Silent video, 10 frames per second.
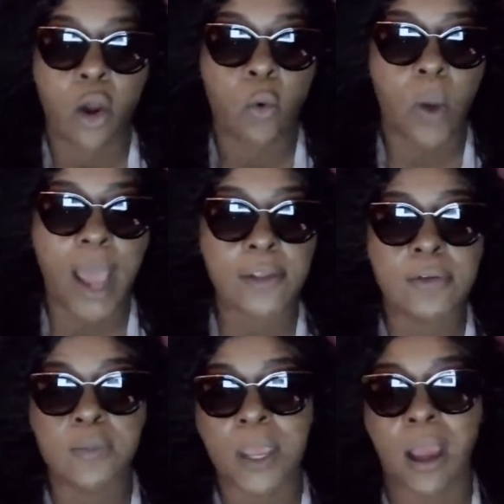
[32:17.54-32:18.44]
Why do you
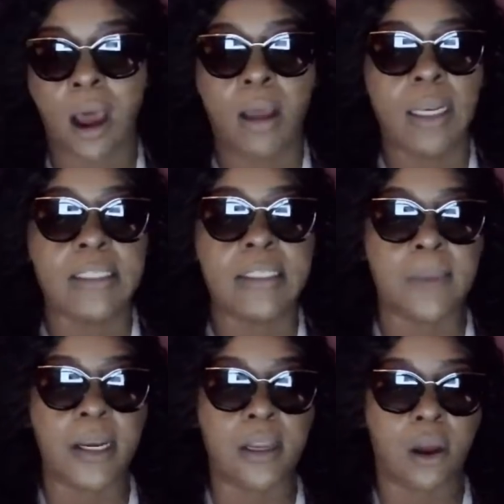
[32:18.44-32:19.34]
spend all this
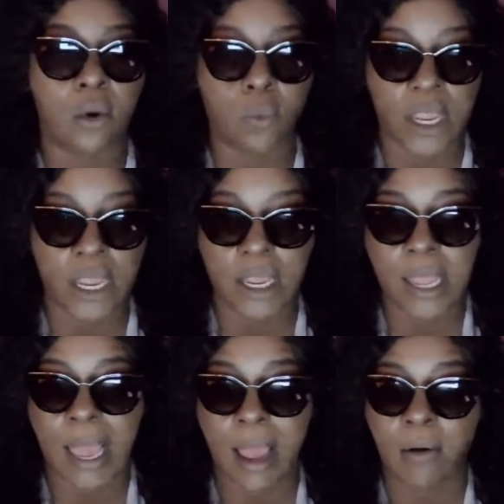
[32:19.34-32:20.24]
money on
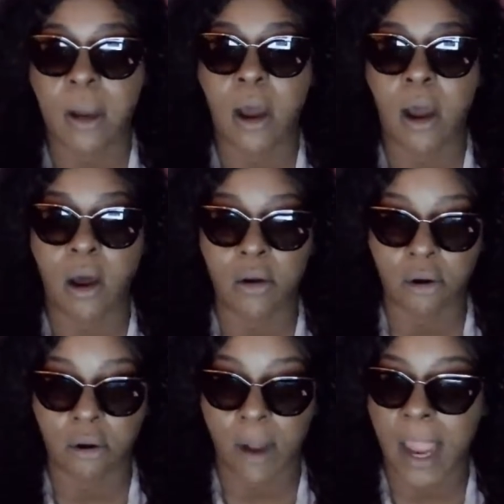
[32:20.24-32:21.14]
weed, alcohol,
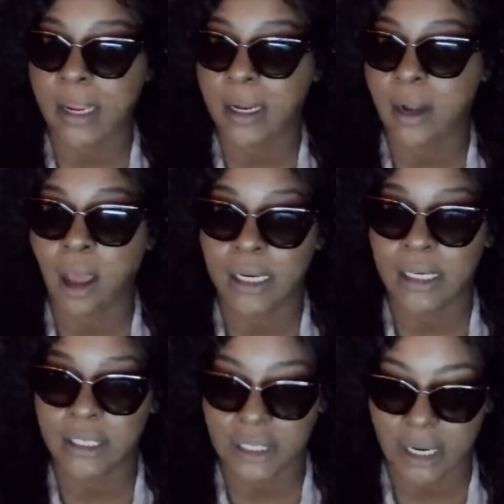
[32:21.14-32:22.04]
crack, and all this
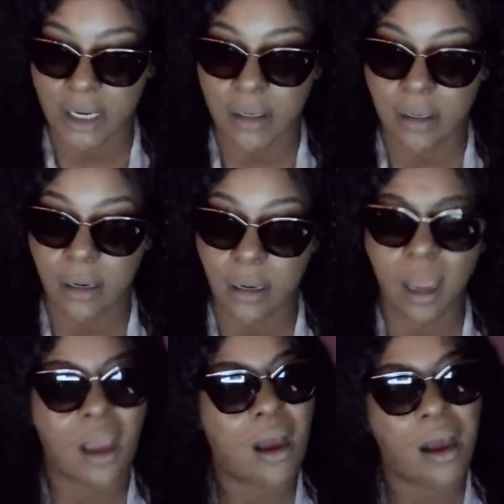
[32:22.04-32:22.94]
shit
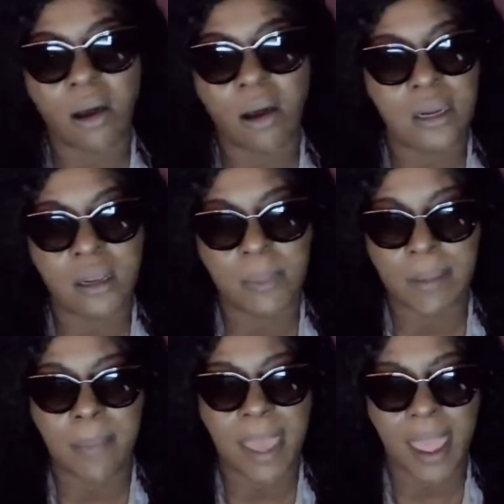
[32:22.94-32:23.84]
only to
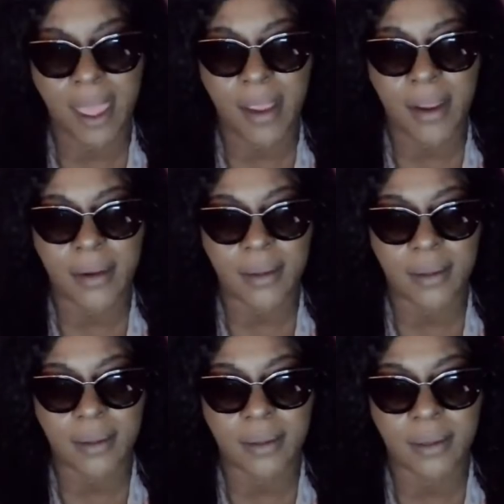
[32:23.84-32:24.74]
be mad?
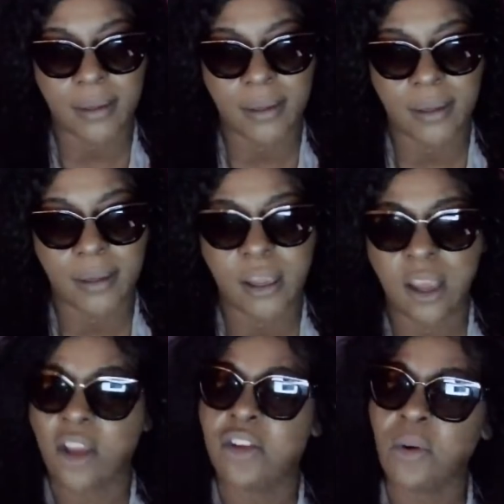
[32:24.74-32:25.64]

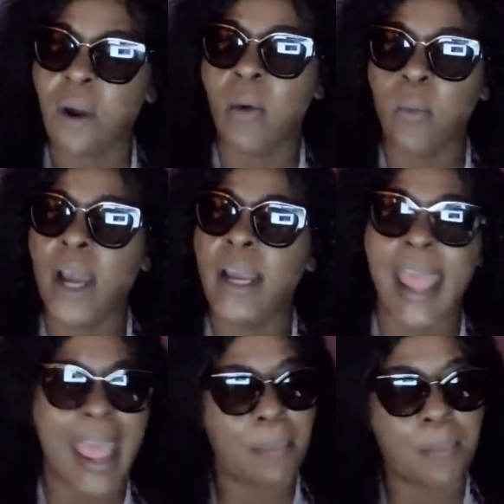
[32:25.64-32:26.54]
You are one
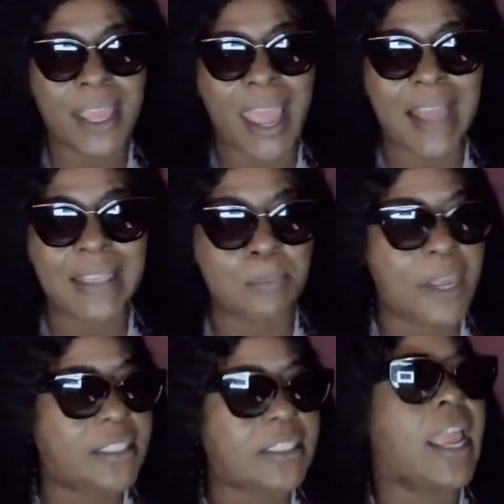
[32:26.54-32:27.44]
happy ass
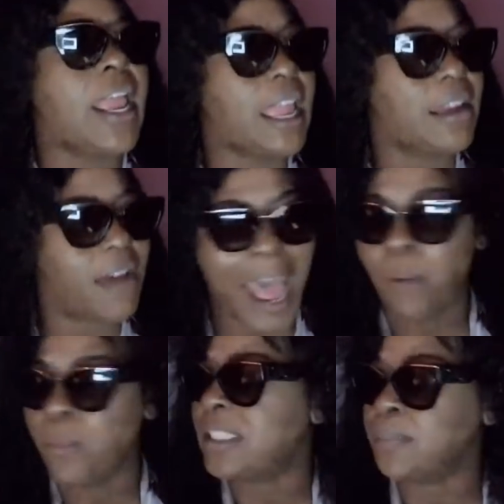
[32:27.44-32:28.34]
bitch. If I
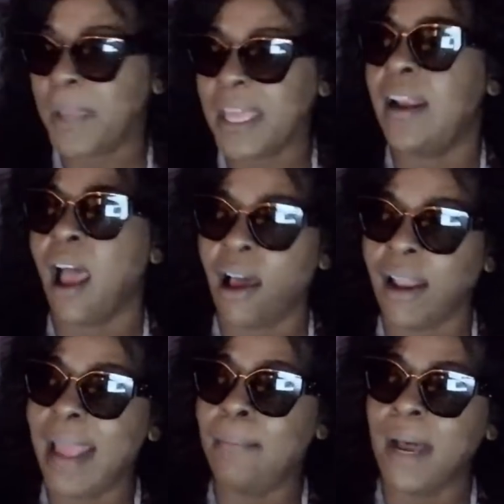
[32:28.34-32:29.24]
was spending all
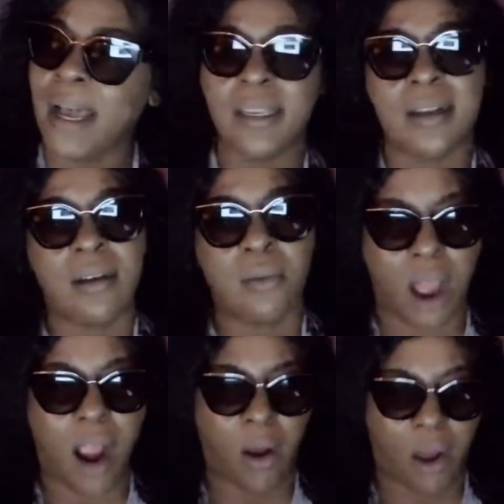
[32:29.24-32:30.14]
that money,
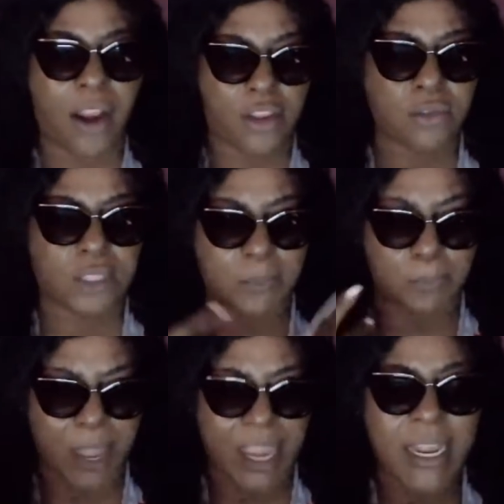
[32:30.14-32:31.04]
are you
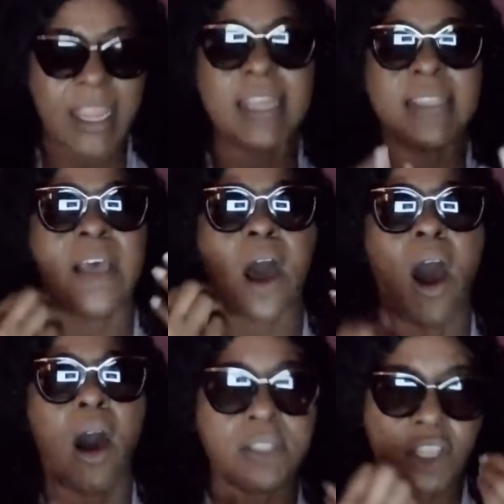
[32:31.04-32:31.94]
spending it to
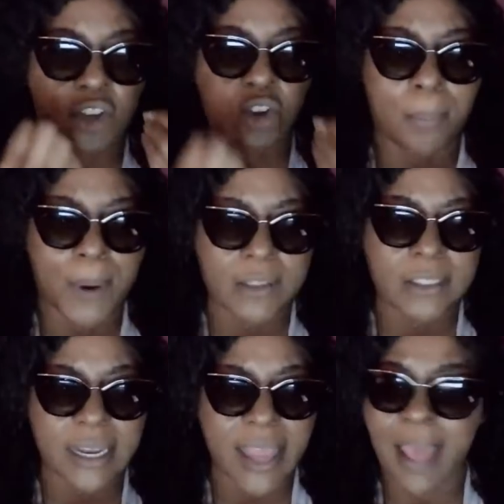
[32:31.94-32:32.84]
alter your
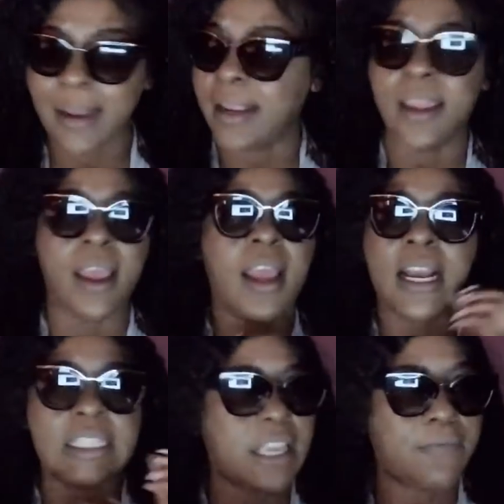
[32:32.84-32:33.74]
personality?
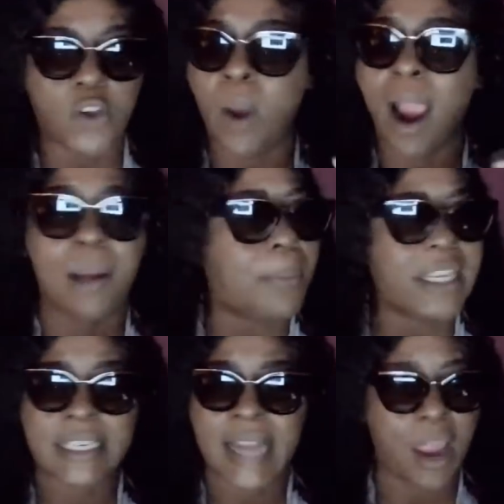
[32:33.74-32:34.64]
Because if you are,
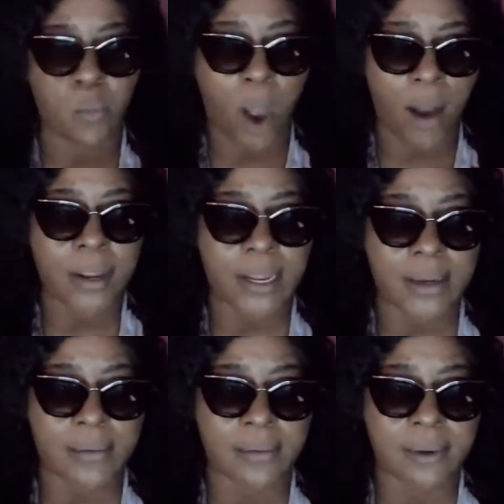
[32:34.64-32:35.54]
bitch, it ain't
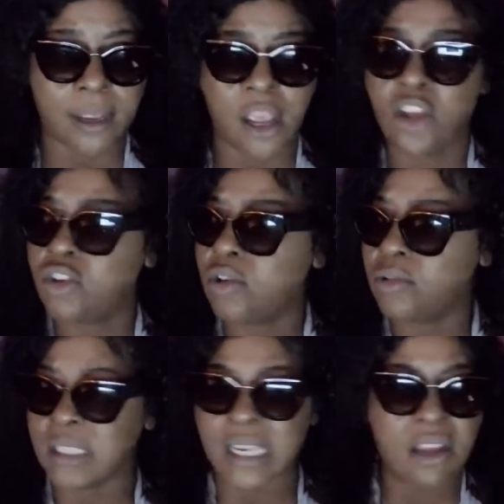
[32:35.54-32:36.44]
working. You
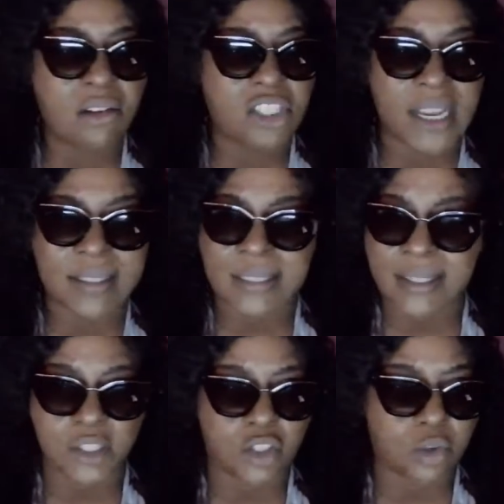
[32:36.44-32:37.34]
still just
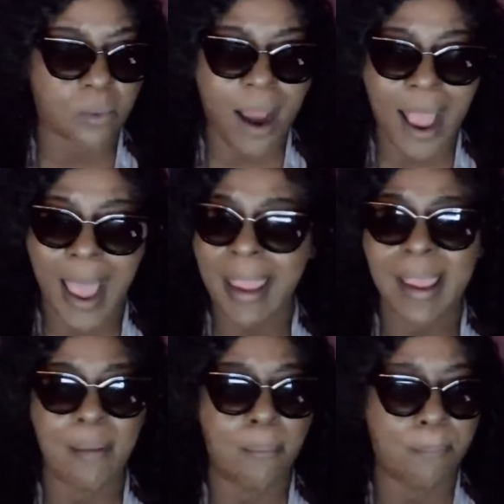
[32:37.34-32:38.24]
as dry
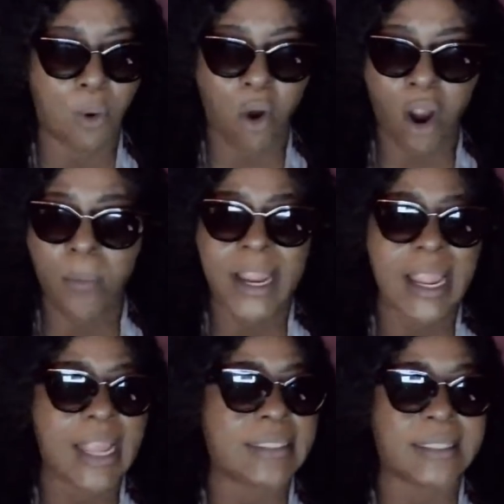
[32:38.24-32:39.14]
and boring
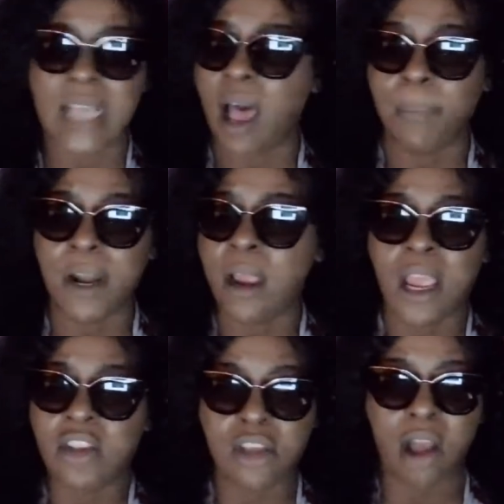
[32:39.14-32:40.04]
and somber.
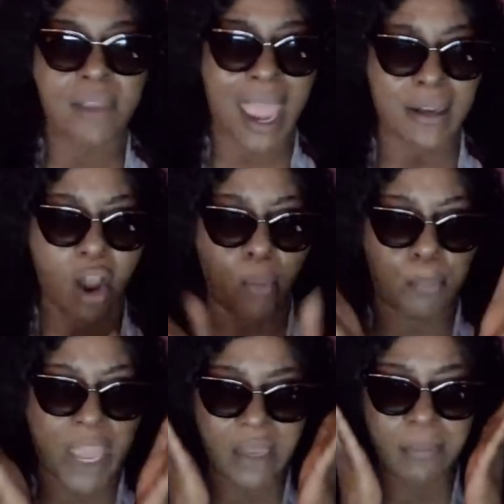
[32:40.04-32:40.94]
You don't got no
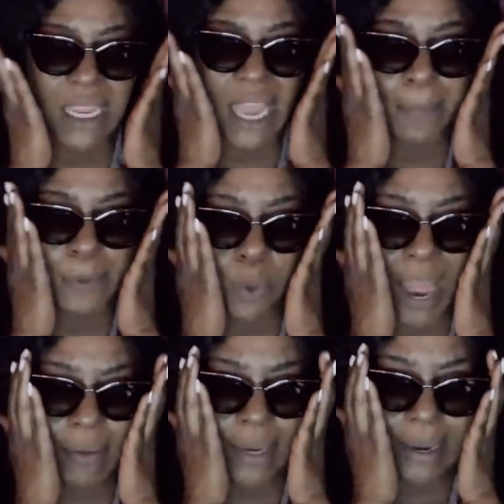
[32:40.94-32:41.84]
pick-me-ups
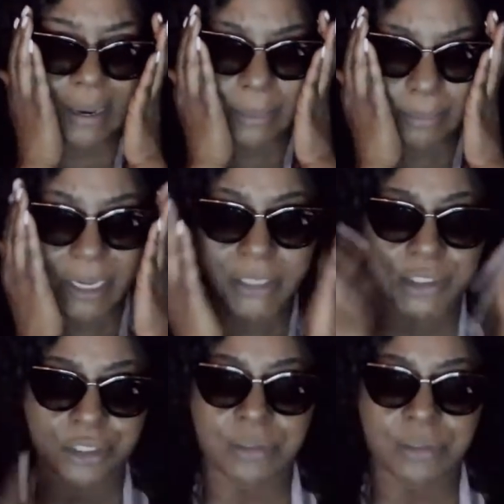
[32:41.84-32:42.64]
around there, bitch.